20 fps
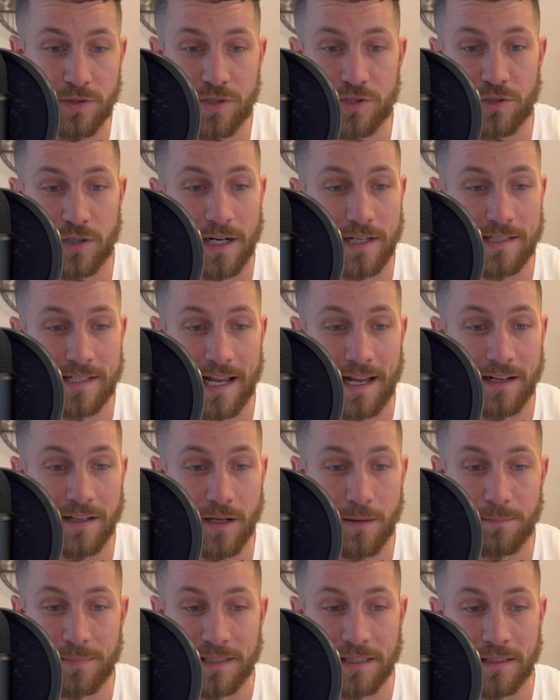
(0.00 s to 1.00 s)
stressed end
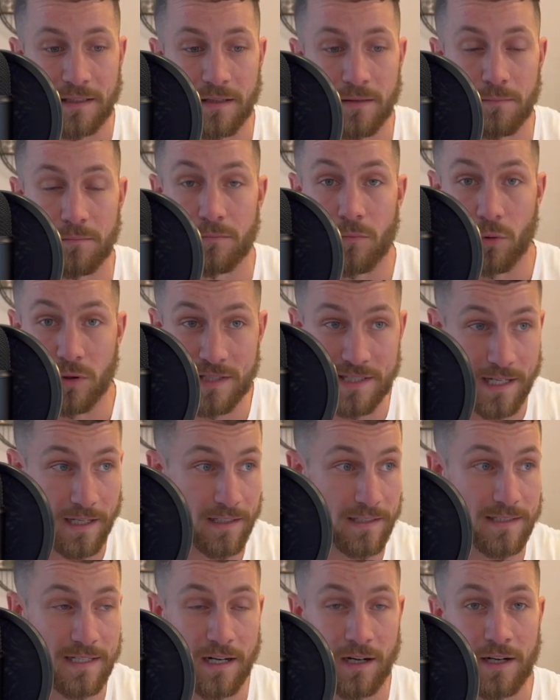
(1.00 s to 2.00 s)
up being more
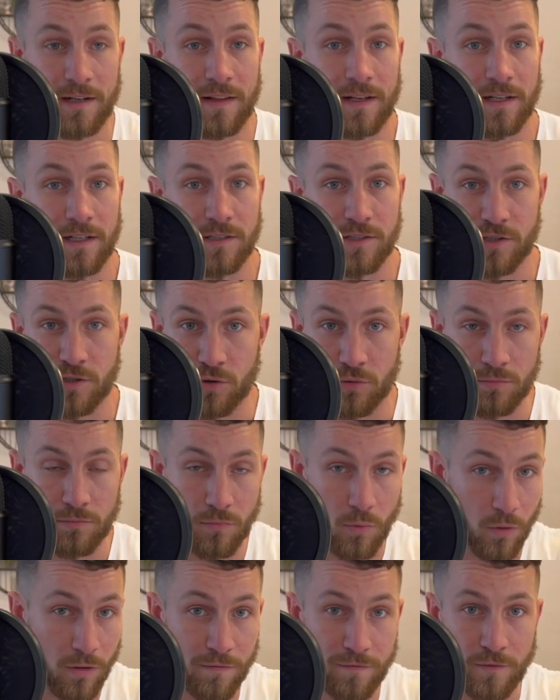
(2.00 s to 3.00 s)
sedentary they consume
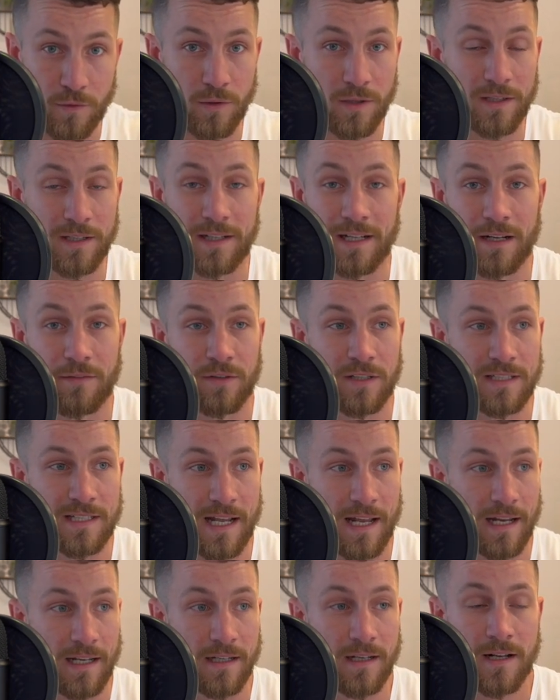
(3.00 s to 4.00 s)
more food in a given
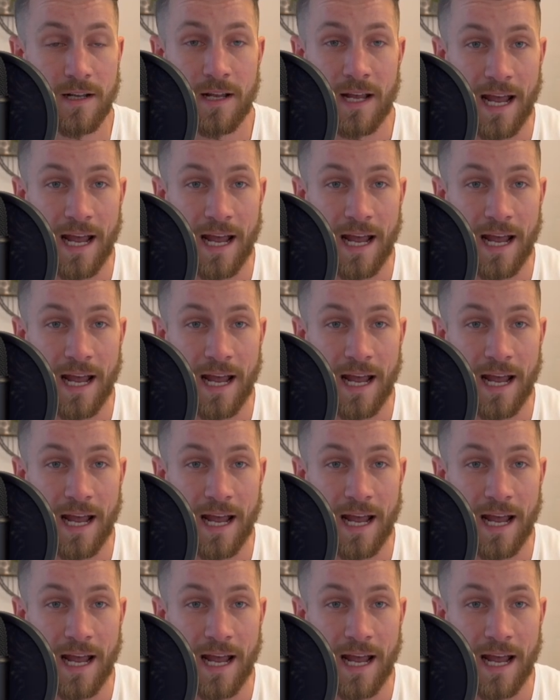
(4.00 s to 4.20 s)
day